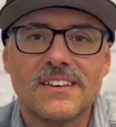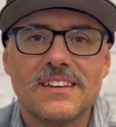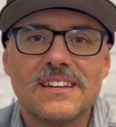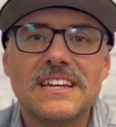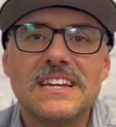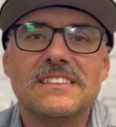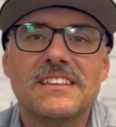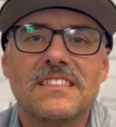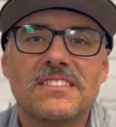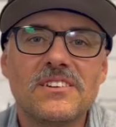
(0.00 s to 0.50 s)

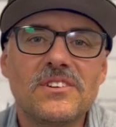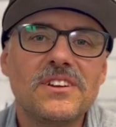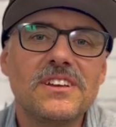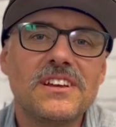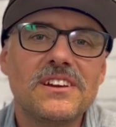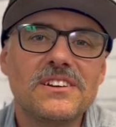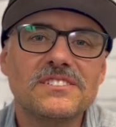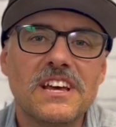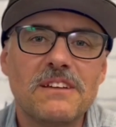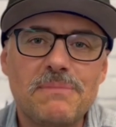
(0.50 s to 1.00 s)
In the 30
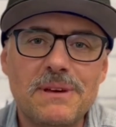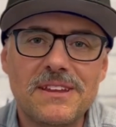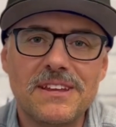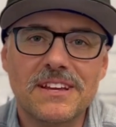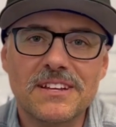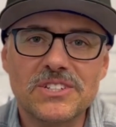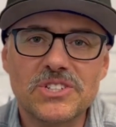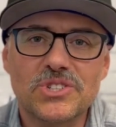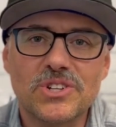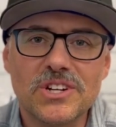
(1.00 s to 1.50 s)
years I've been in
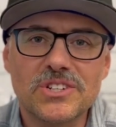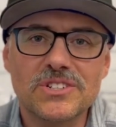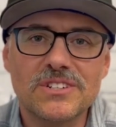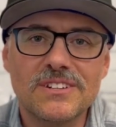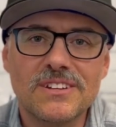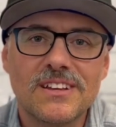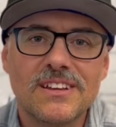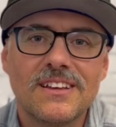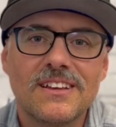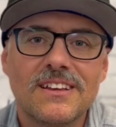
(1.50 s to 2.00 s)

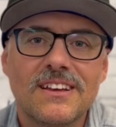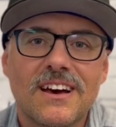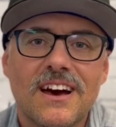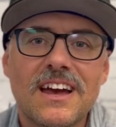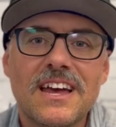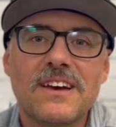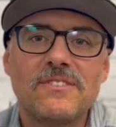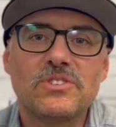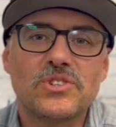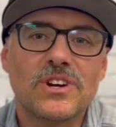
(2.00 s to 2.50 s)
construction, I
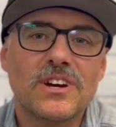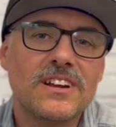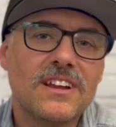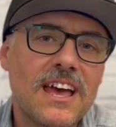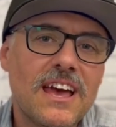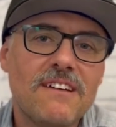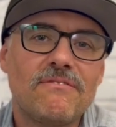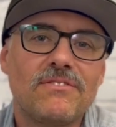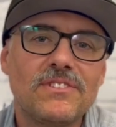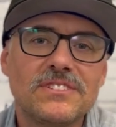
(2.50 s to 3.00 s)
have tried
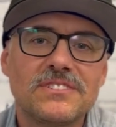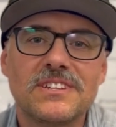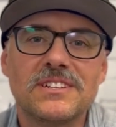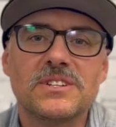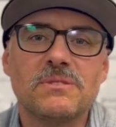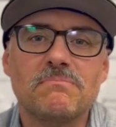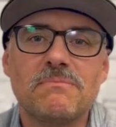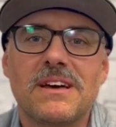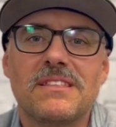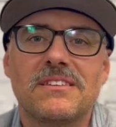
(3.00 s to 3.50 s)
every
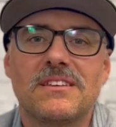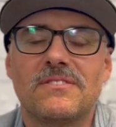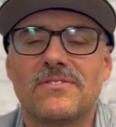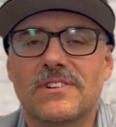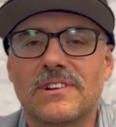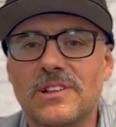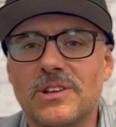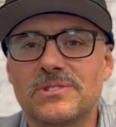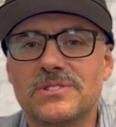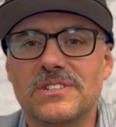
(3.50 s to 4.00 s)
single method for
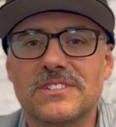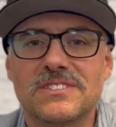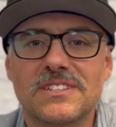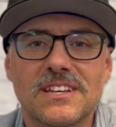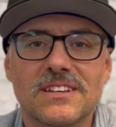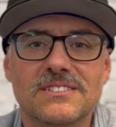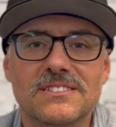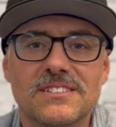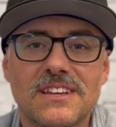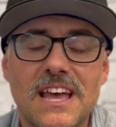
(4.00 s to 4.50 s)
closing
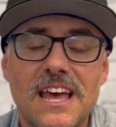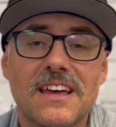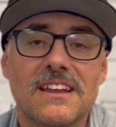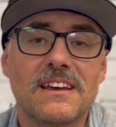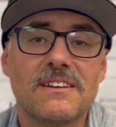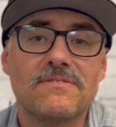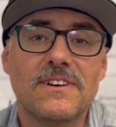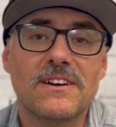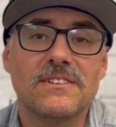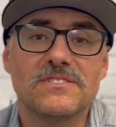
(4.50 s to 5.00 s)
sales, and I
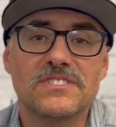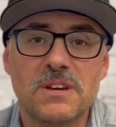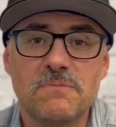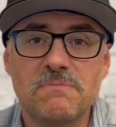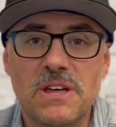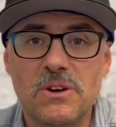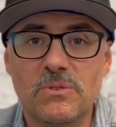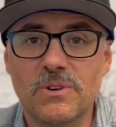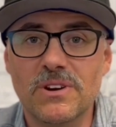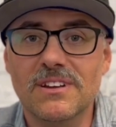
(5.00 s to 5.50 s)
found some
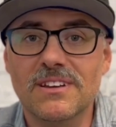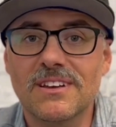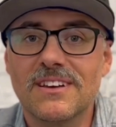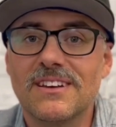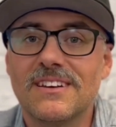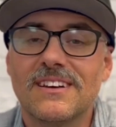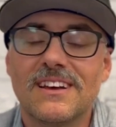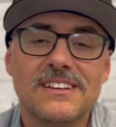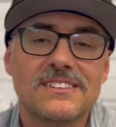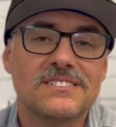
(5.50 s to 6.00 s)
that work
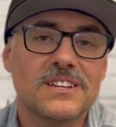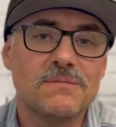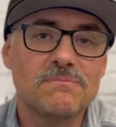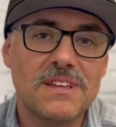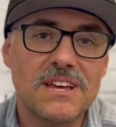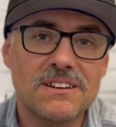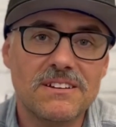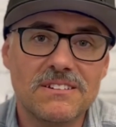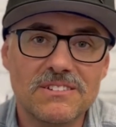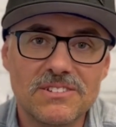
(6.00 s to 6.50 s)
and some
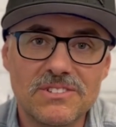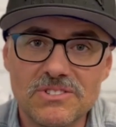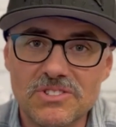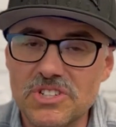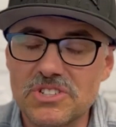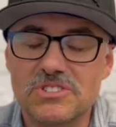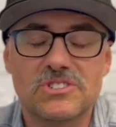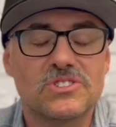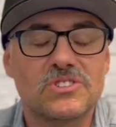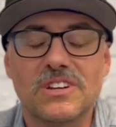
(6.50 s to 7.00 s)
that
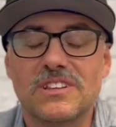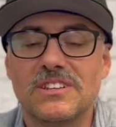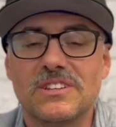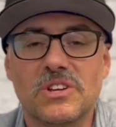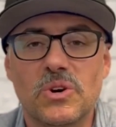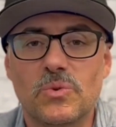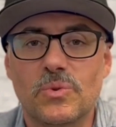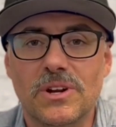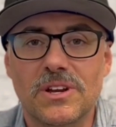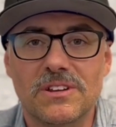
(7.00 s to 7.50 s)
just strictly
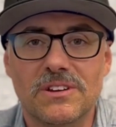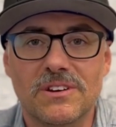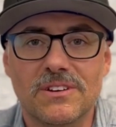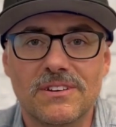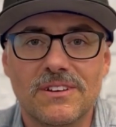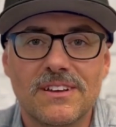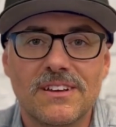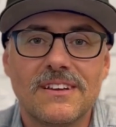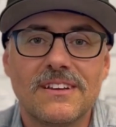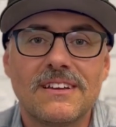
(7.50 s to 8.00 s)
don't work at
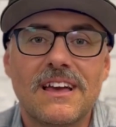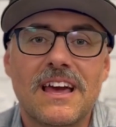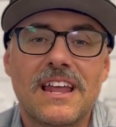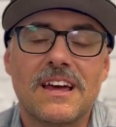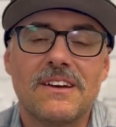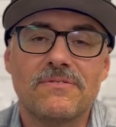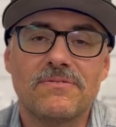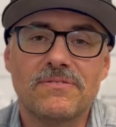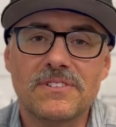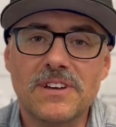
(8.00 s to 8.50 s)
all. And
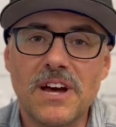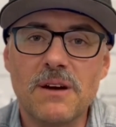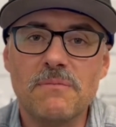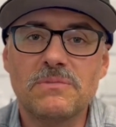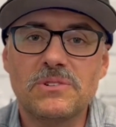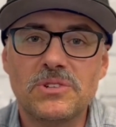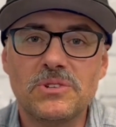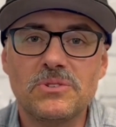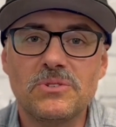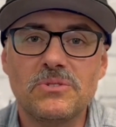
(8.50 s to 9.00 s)
I've come
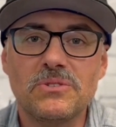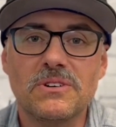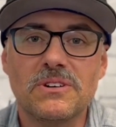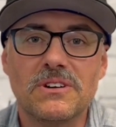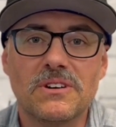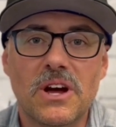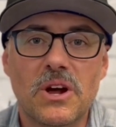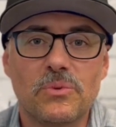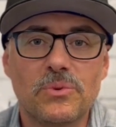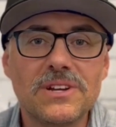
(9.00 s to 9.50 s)
to
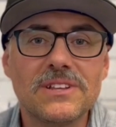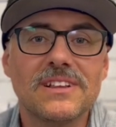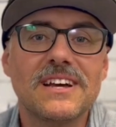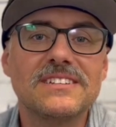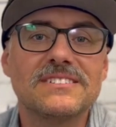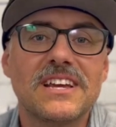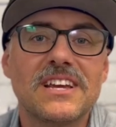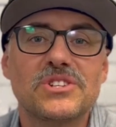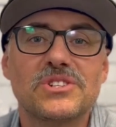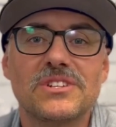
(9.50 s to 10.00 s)
a
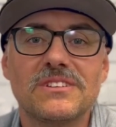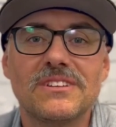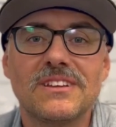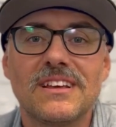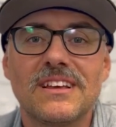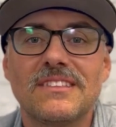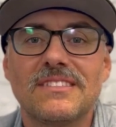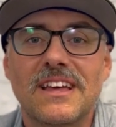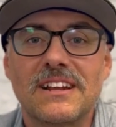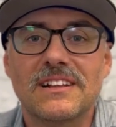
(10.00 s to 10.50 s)
realization
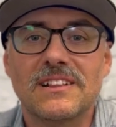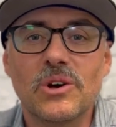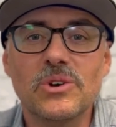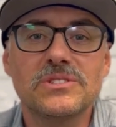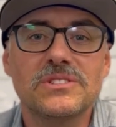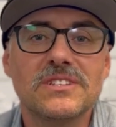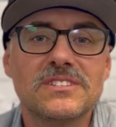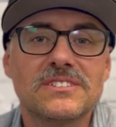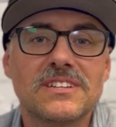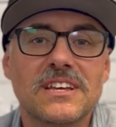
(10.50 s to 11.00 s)
that
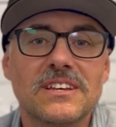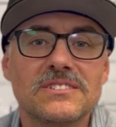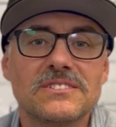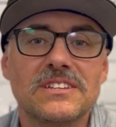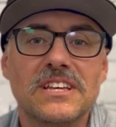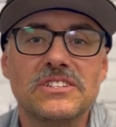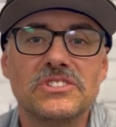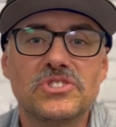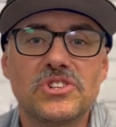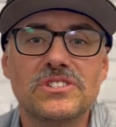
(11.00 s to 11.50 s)
closing the sales
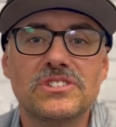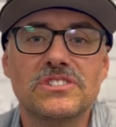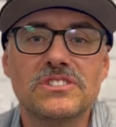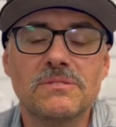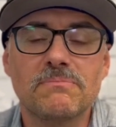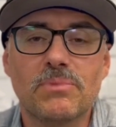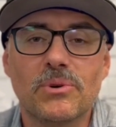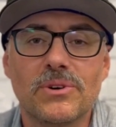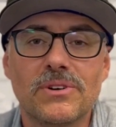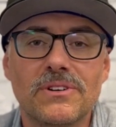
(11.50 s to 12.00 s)
is just as
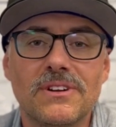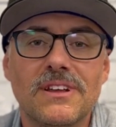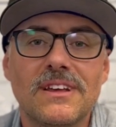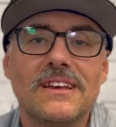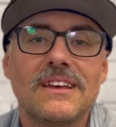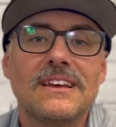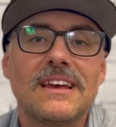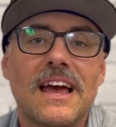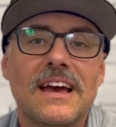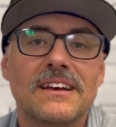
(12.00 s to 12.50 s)
important
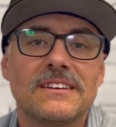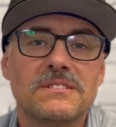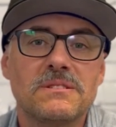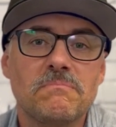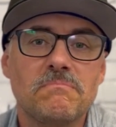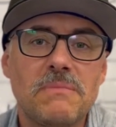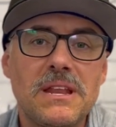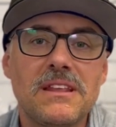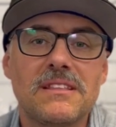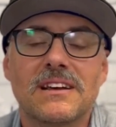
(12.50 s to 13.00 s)
as
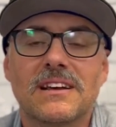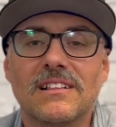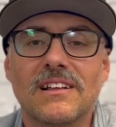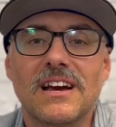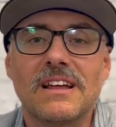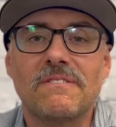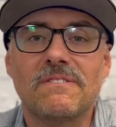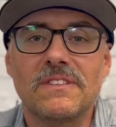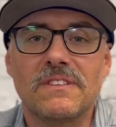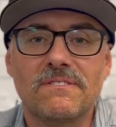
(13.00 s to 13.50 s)
meeting the
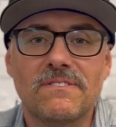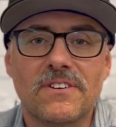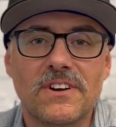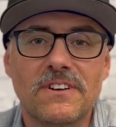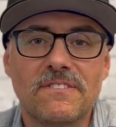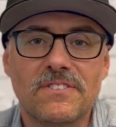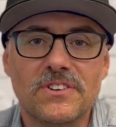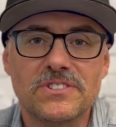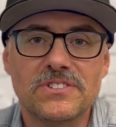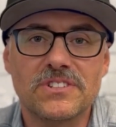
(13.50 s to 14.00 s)
client for the very
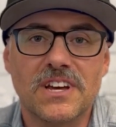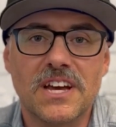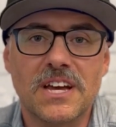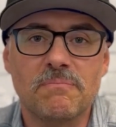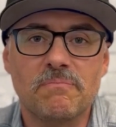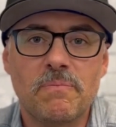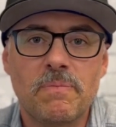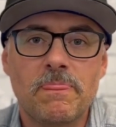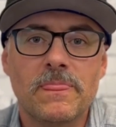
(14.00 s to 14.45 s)
first time.